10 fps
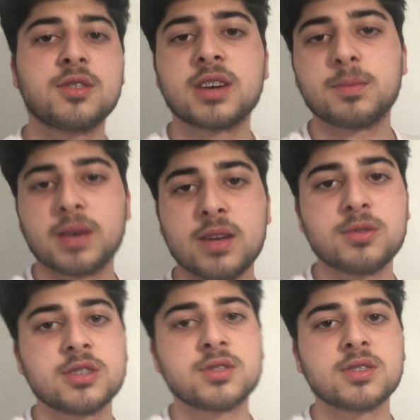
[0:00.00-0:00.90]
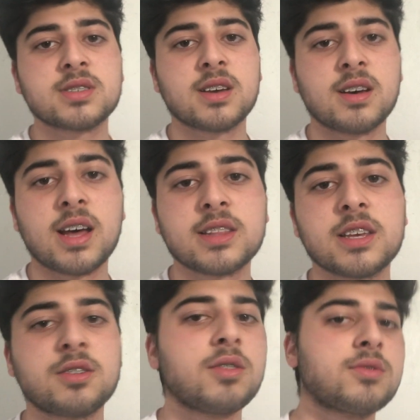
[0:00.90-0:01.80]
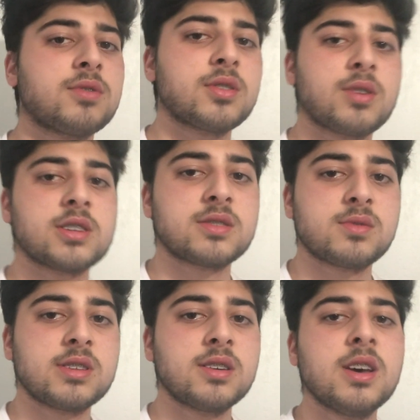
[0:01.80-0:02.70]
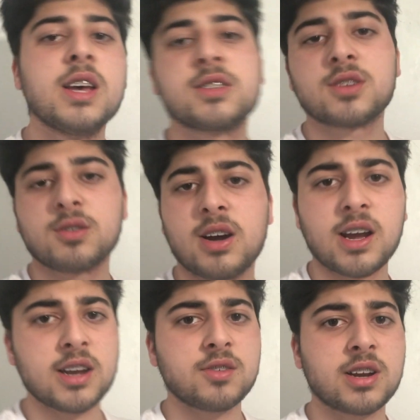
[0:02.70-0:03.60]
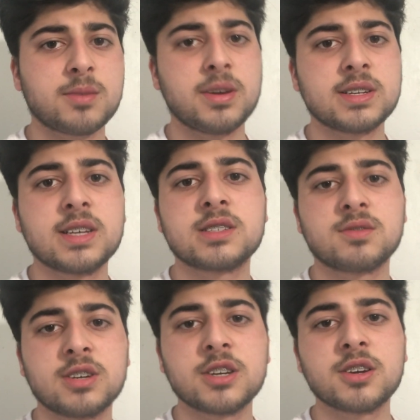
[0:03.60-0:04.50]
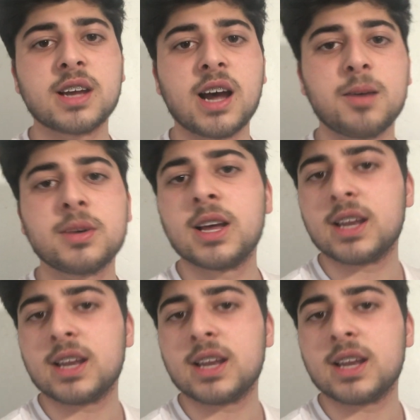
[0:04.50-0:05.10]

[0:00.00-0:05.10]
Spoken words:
You get paired with a tutor and they go through the question with you, so I highly recommend it. It's a really good app.